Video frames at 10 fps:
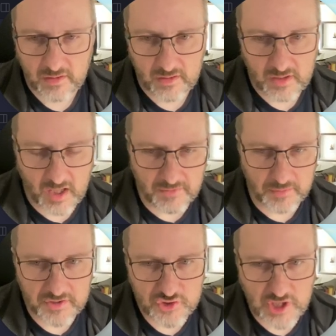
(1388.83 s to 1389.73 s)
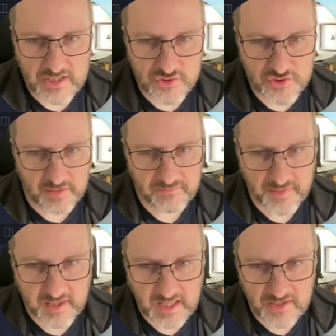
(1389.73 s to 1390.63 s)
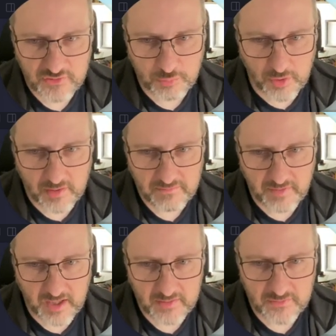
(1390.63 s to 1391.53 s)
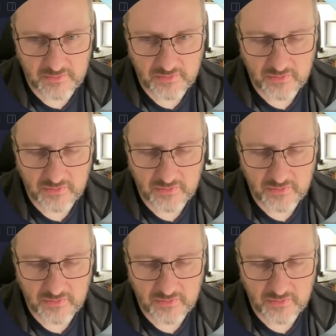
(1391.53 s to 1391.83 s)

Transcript: I've only changed it for the case where it finds